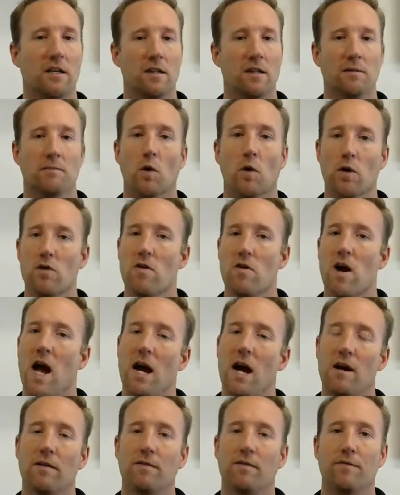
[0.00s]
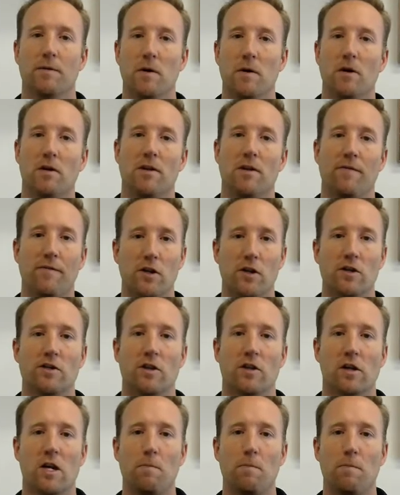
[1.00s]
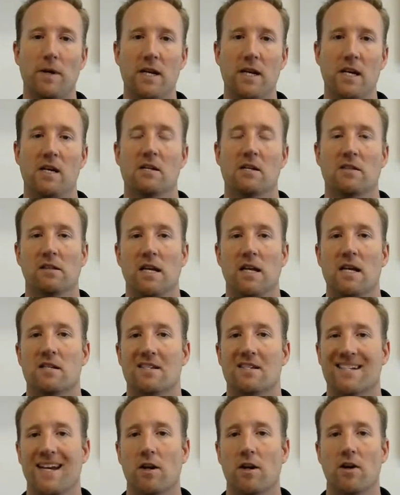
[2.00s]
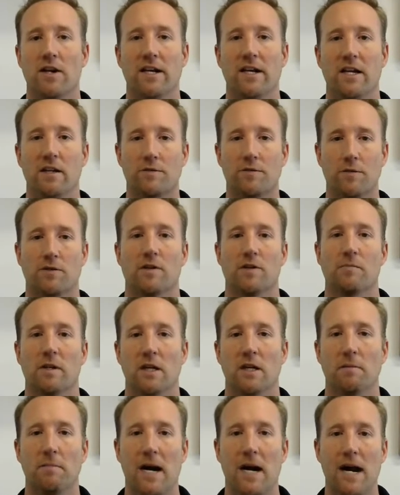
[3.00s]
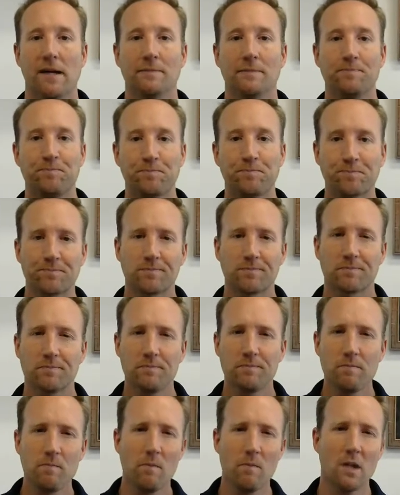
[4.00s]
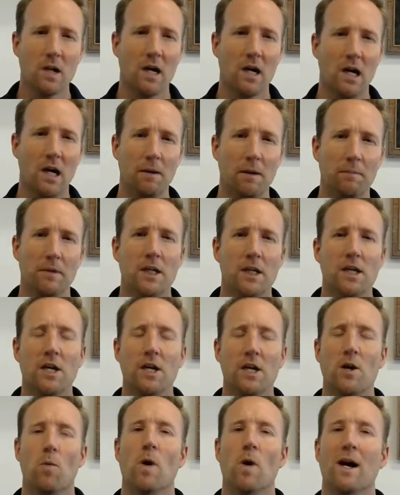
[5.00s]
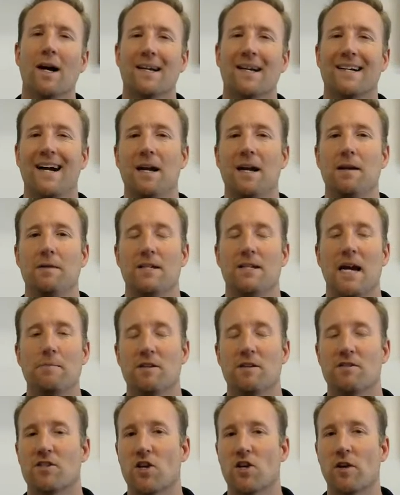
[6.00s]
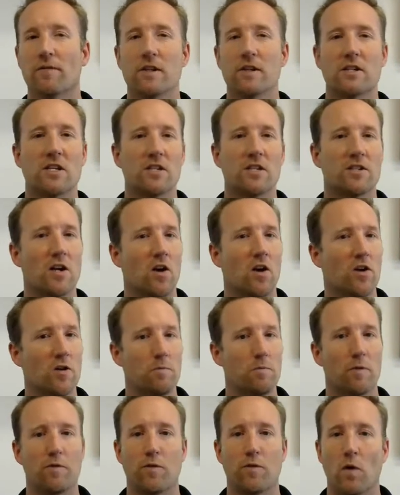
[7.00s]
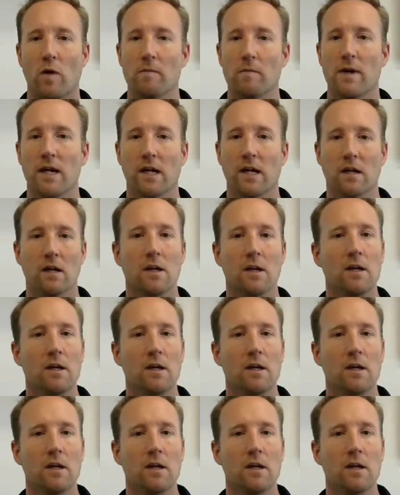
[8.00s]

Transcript: the more you have the more diverse your company is less scary it is for somebody to buy um, what types of services are you performing?